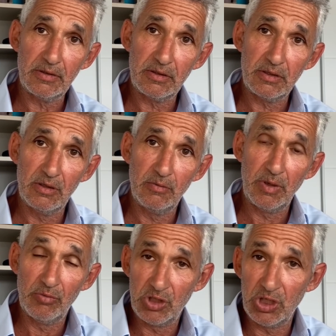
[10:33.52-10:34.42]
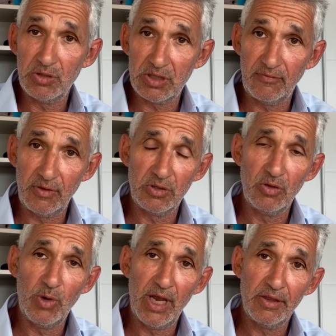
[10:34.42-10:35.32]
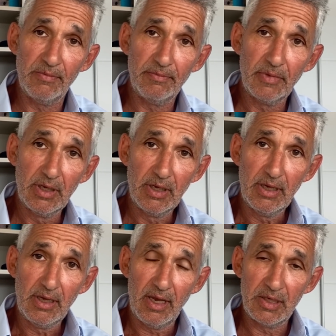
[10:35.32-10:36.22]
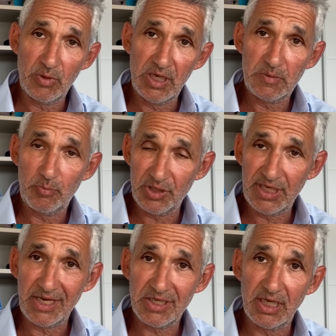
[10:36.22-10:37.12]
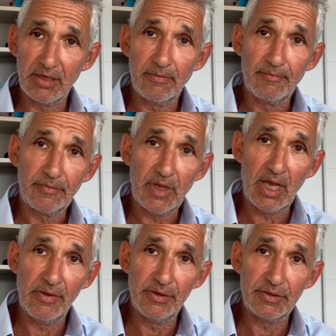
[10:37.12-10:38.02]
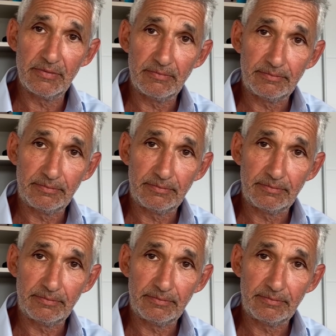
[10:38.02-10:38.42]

to be reduced if you do wear them, as well as protecting others.